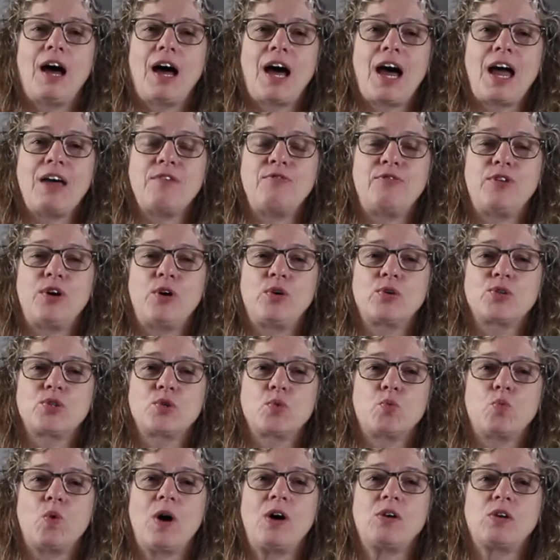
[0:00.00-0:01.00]
Hi
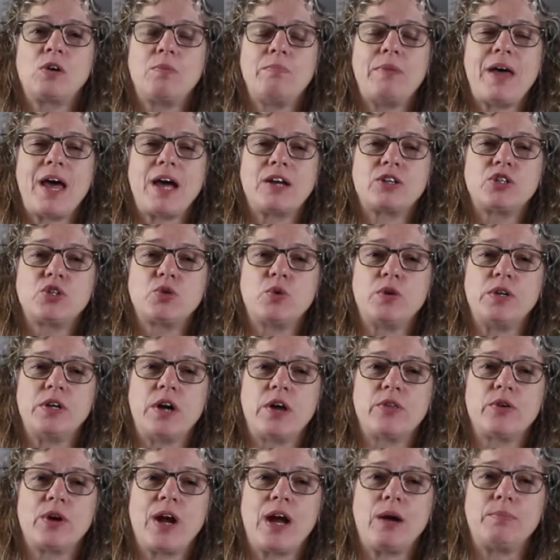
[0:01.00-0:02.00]
folks, welcome back to
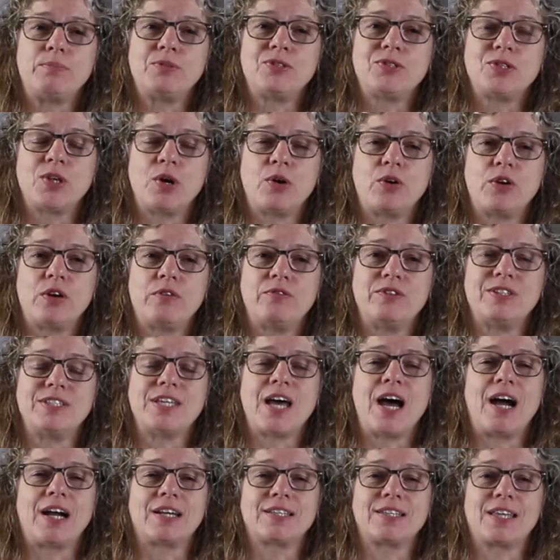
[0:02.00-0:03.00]
another episode of
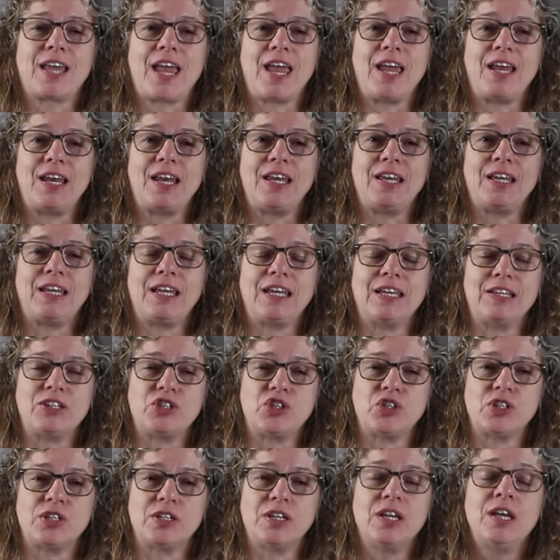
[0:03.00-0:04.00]
Intoxicating
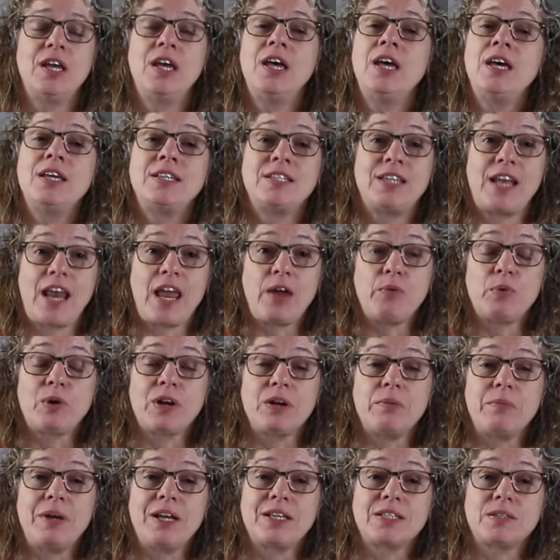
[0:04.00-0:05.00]
Kitchen. Today we're
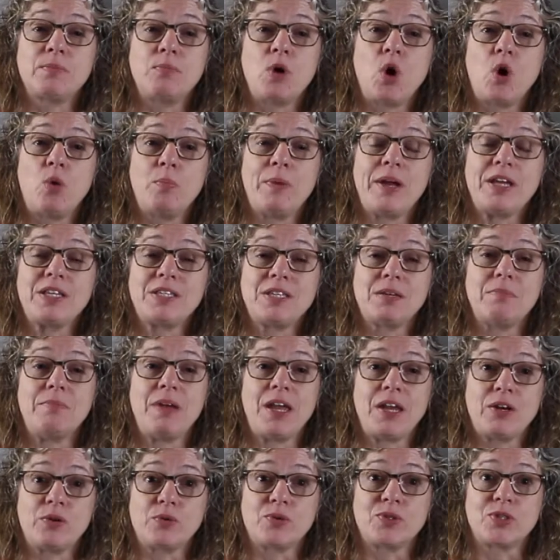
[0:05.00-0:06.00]
going to make some homemade
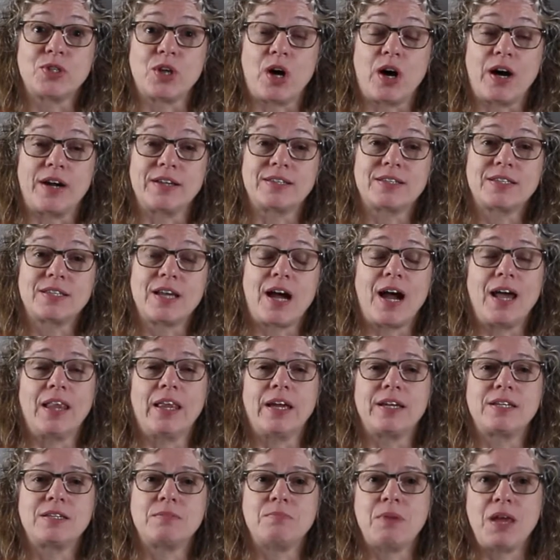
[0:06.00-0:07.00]
tomato sauce. I
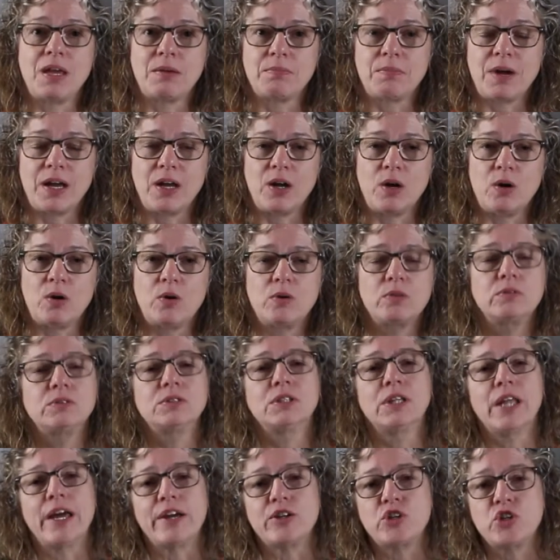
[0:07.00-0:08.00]
like to make my
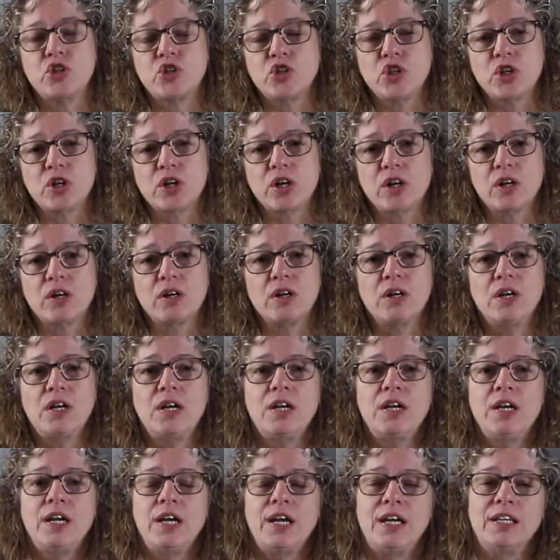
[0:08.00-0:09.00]
own, less sugar
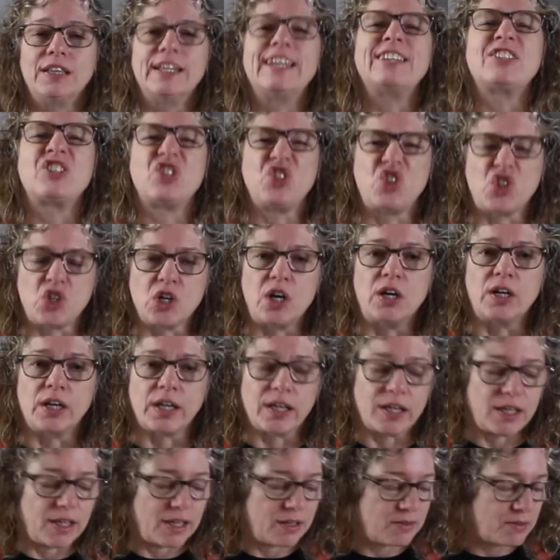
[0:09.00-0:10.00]
and less
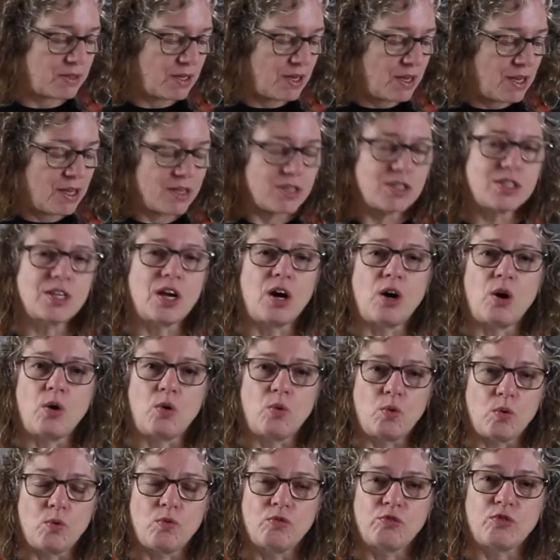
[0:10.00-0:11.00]
junk in it.
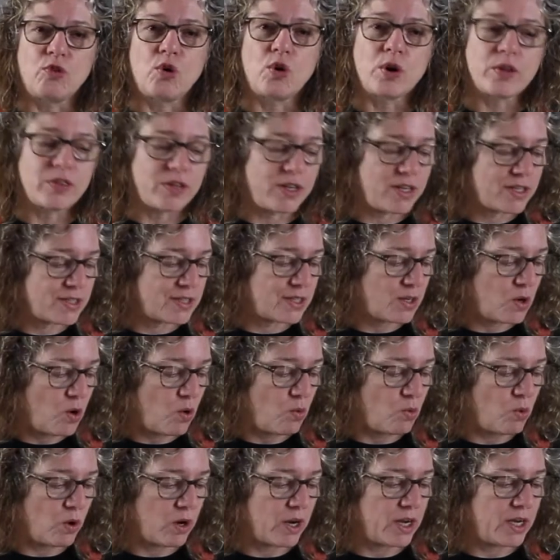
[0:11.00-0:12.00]
So for
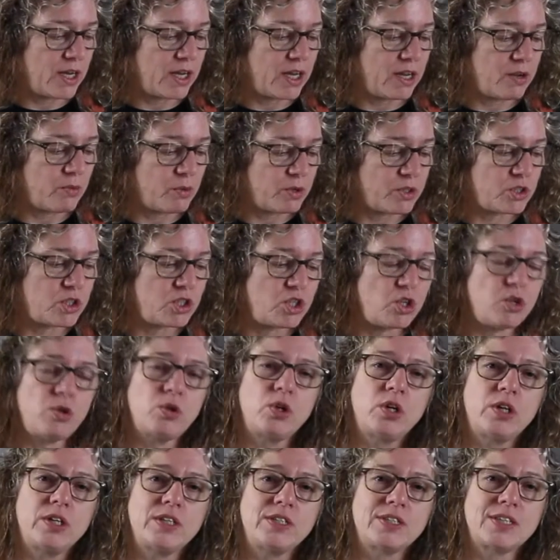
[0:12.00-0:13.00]
this, we're going to get with
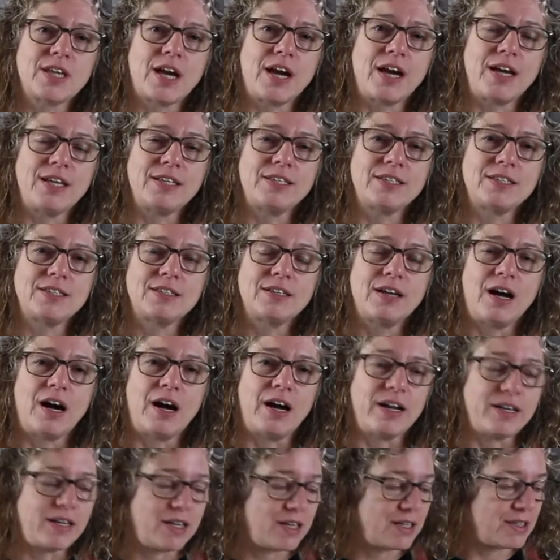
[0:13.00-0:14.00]
2 good sized
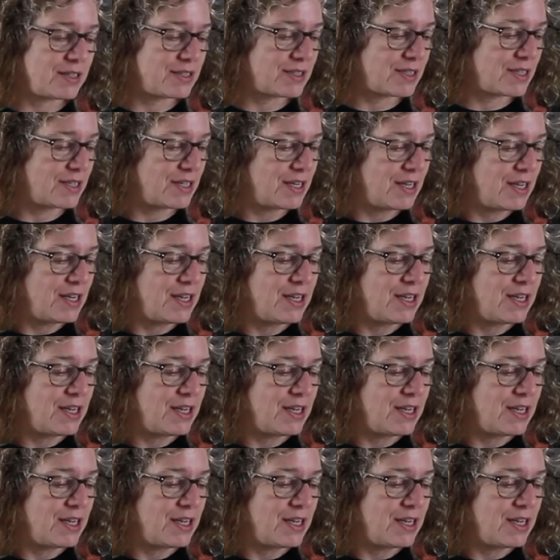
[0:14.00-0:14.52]
onions,